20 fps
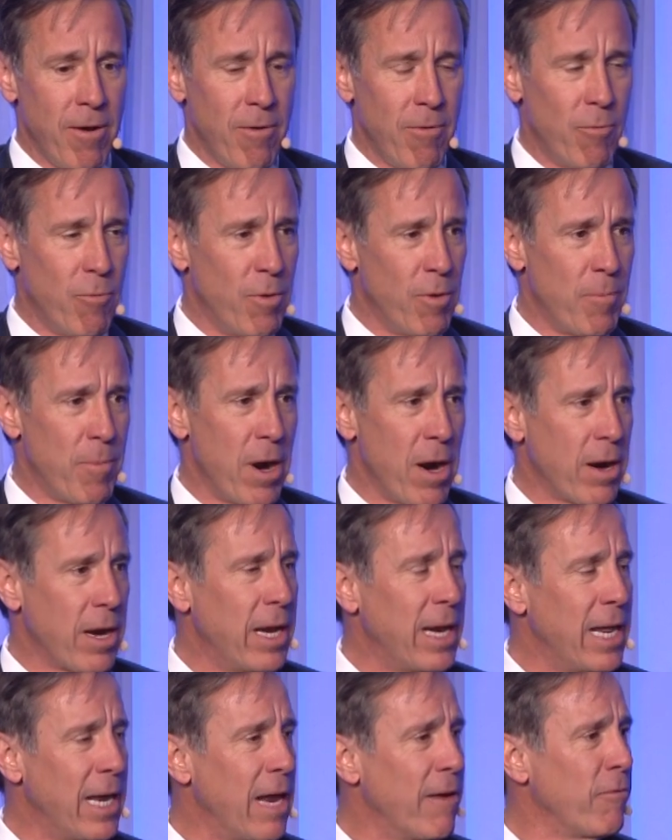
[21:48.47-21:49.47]
we'll market
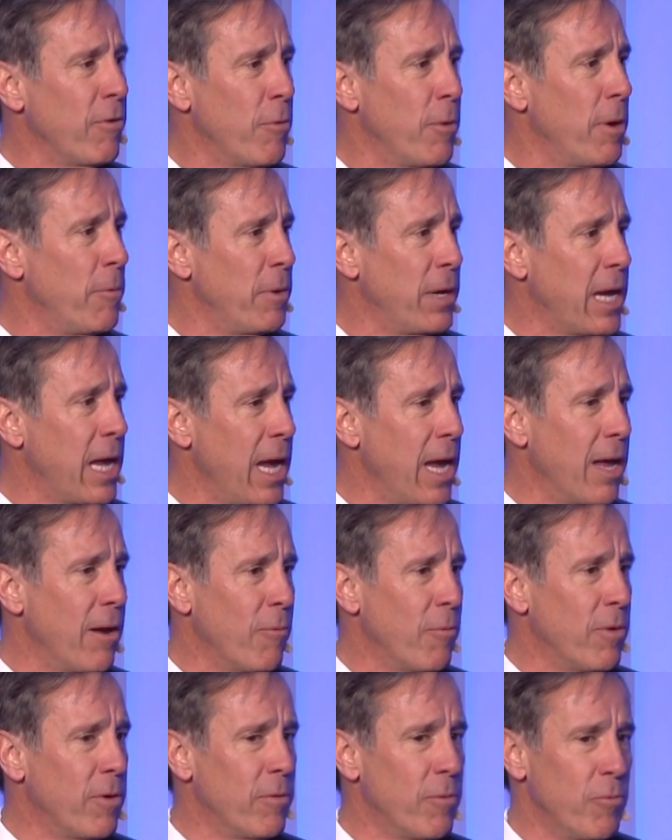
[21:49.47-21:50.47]
in every way we can.
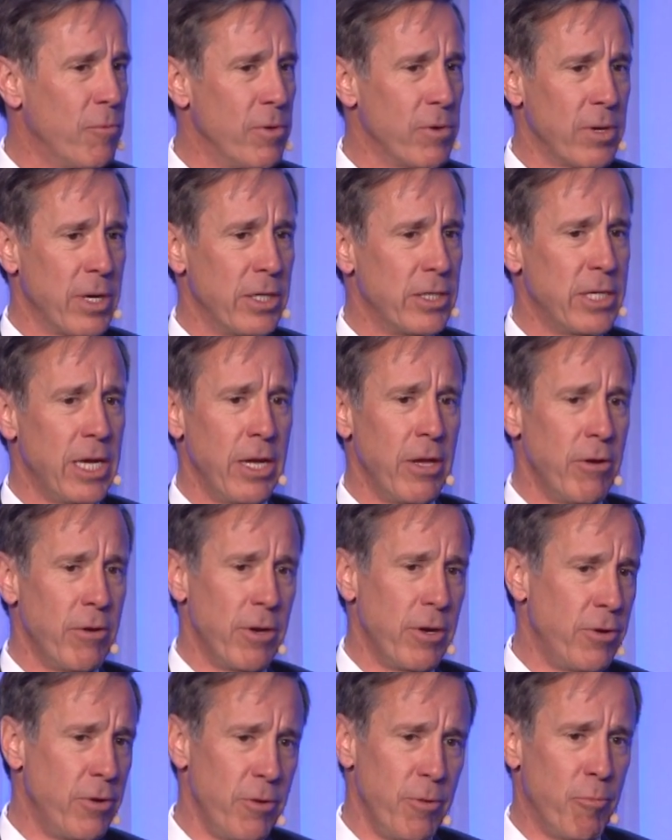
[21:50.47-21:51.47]
We'll continue to
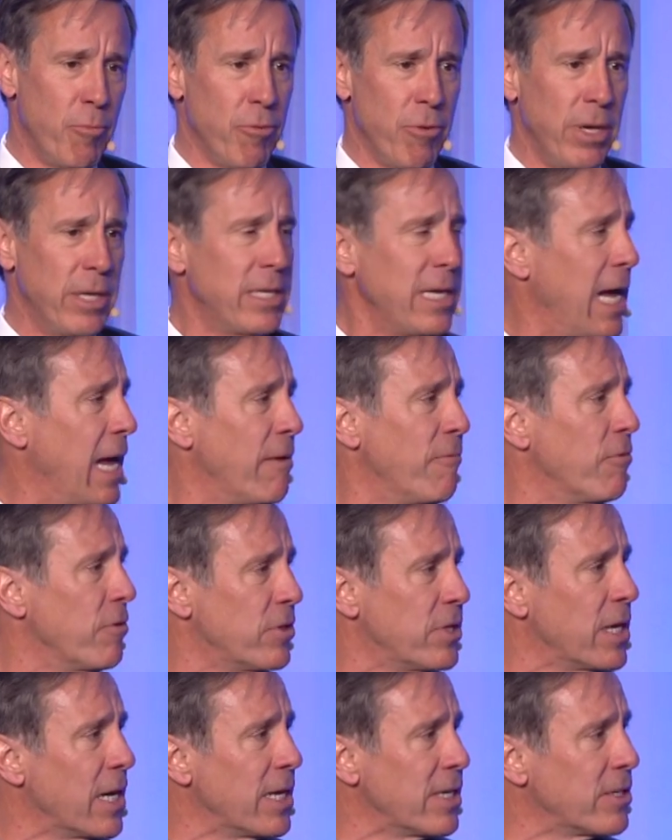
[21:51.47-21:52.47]
do print
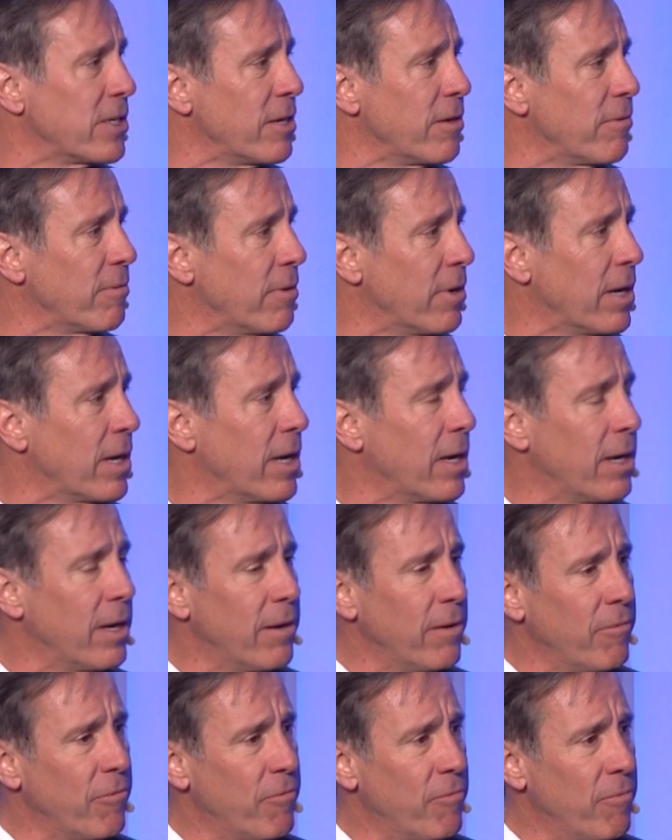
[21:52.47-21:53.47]
advertising,
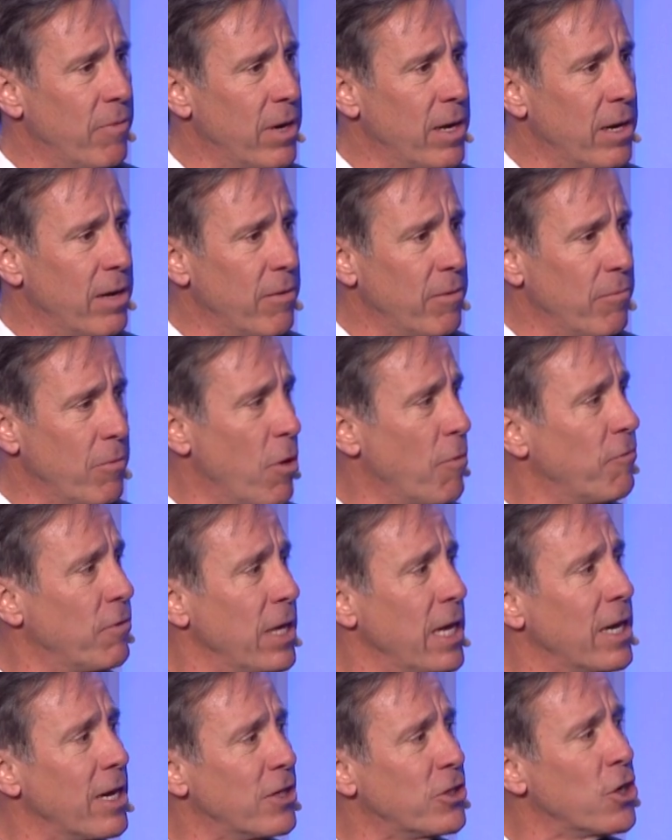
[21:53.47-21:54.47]

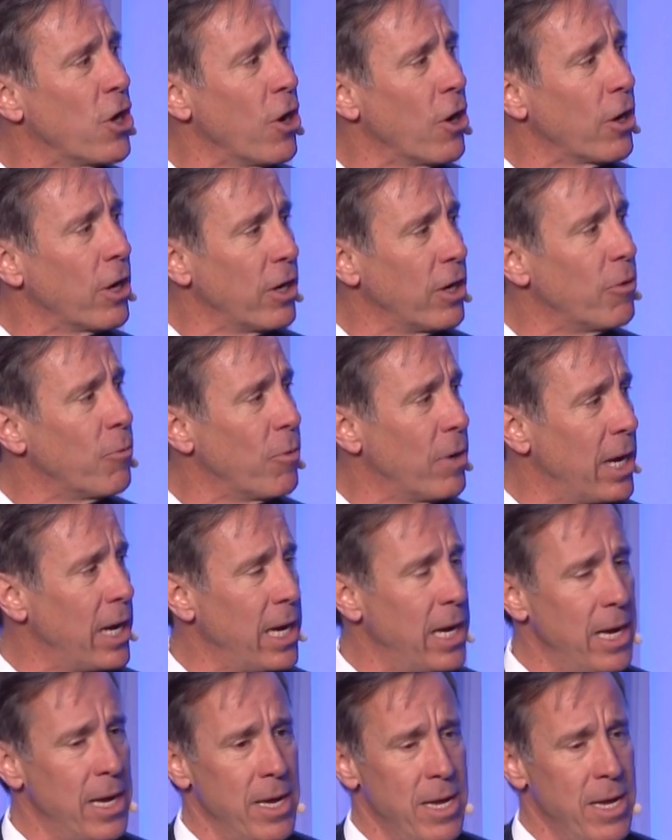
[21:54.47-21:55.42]
hopefully in a targeted way.